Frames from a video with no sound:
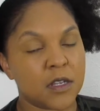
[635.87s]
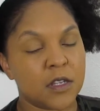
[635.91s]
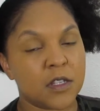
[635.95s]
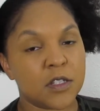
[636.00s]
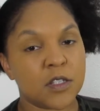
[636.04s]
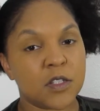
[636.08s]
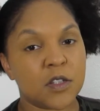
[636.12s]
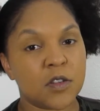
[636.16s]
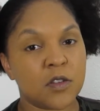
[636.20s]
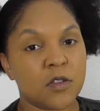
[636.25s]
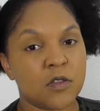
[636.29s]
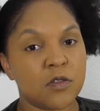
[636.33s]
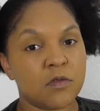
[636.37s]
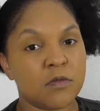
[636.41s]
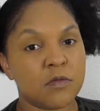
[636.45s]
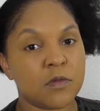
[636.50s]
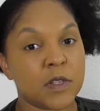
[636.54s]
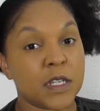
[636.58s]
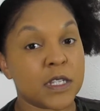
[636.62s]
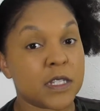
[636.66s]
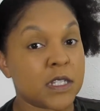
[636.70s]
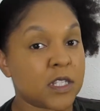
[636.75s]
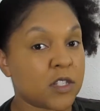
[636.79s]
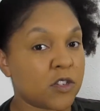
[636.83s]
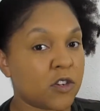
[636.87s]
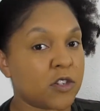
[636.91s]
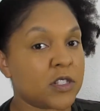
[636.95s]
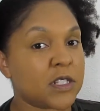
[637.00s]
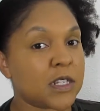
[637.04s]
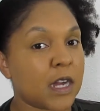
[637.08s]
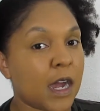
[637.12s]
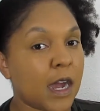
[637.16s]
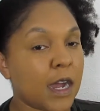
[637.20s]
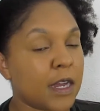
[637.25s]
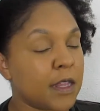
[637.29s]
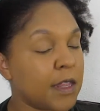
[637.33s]
So let's start to
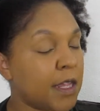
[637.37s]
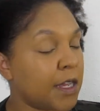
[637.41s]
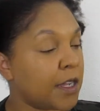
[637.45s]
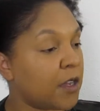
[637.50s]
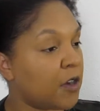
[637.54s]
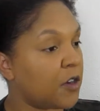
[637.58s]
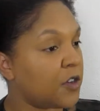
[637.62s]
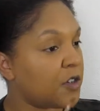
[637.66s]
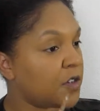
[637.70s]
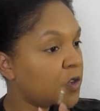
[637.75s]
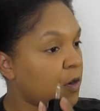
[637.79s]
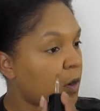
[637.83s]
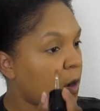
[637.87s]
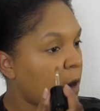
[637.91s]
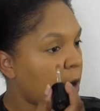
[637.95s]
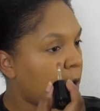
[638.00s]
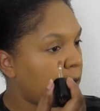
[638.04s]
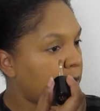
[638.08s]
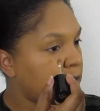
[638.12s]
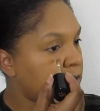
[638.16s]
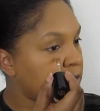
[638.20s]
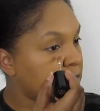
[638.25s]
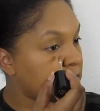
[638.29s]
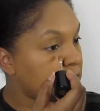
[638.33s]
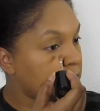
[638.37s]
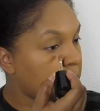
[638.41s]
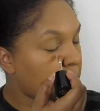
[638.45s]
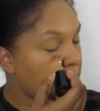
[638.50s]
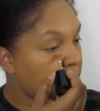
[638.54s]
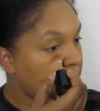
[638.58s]
highlight under our eyes.